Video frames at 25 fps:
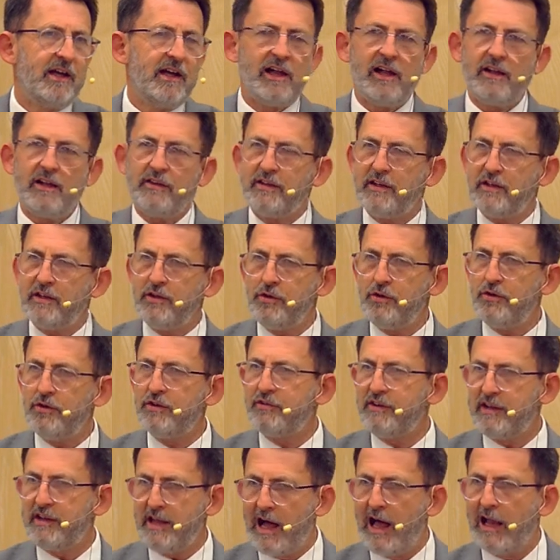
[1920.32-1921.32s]
and they knew
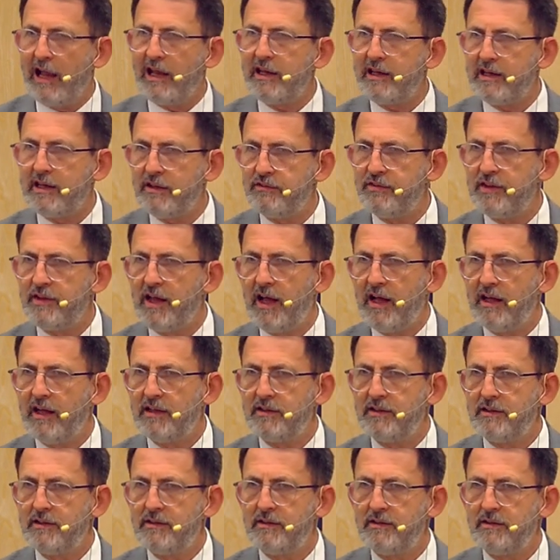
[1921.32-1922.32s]
the reality of
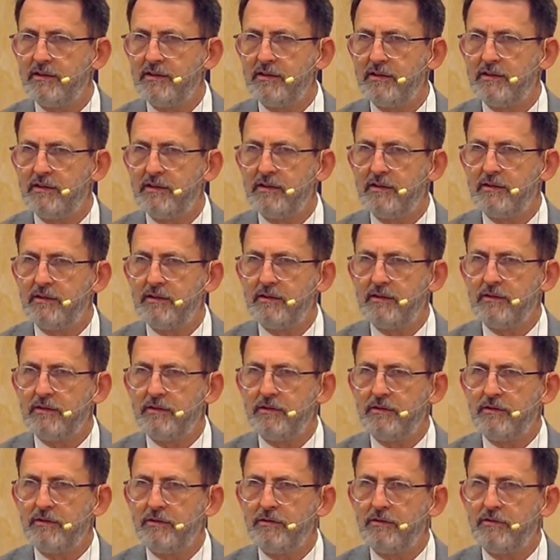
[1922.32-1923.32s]
that.
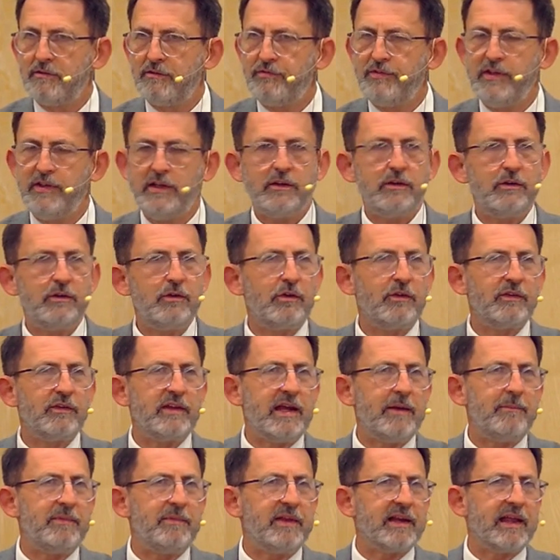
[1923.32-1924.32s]
Fear not
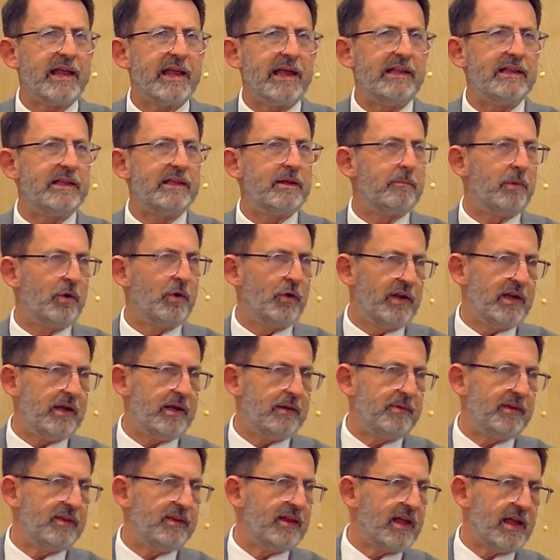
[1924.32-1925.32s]
them that kill the
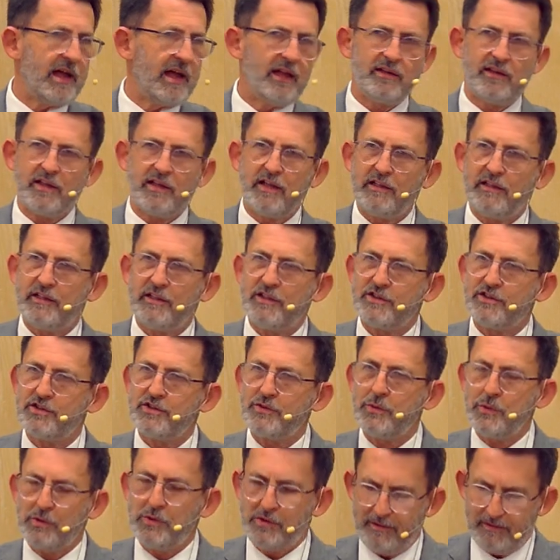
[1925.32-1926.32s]
body, but they can't kill the
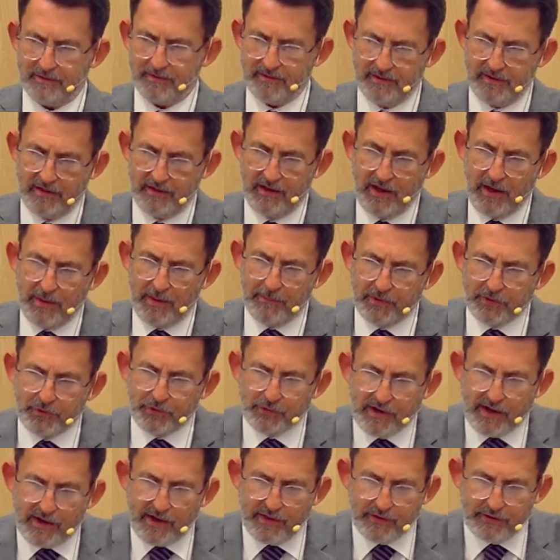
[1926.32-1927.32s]
soul. But
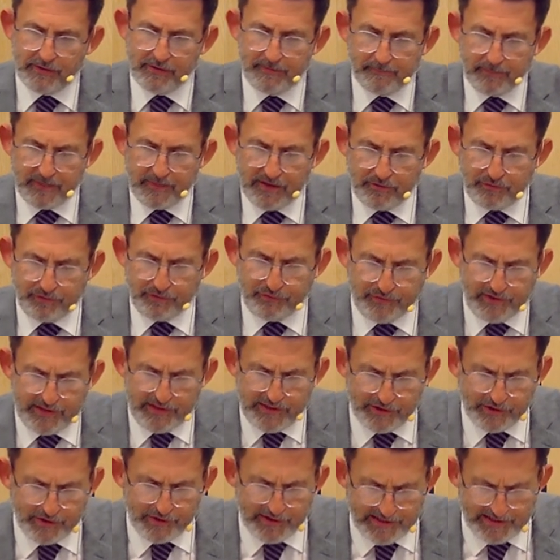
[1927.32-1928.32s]
rather,
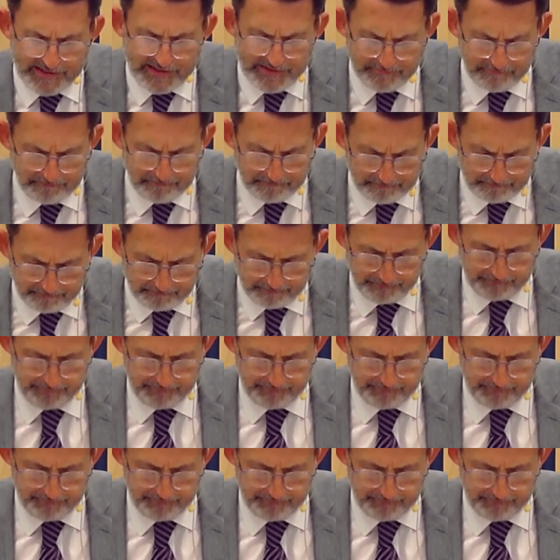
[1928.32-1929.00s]
fear him